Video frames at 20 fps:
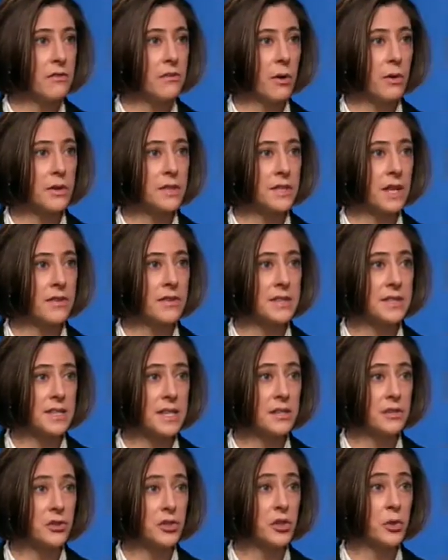focus on the
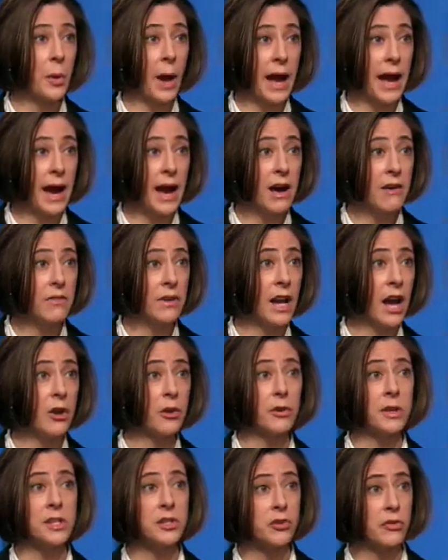skills you have and how
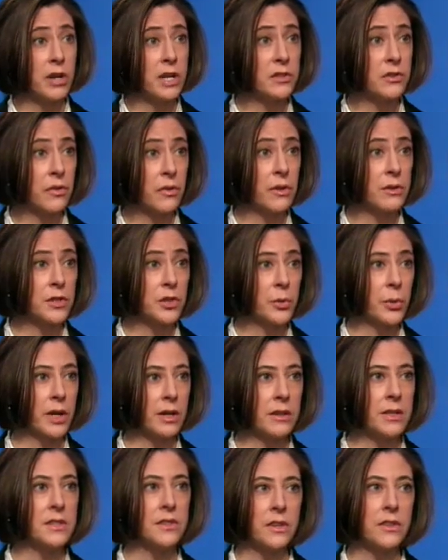you can transfer those
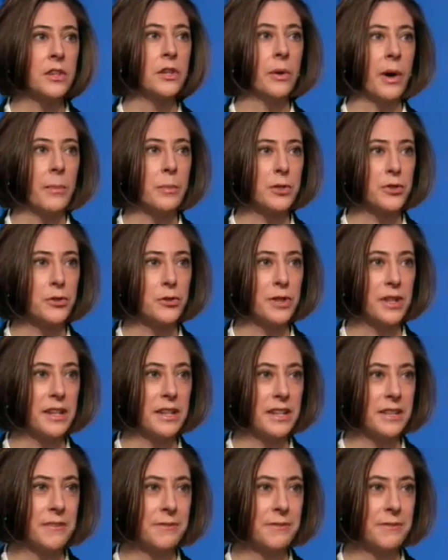quickly to the new opportunity.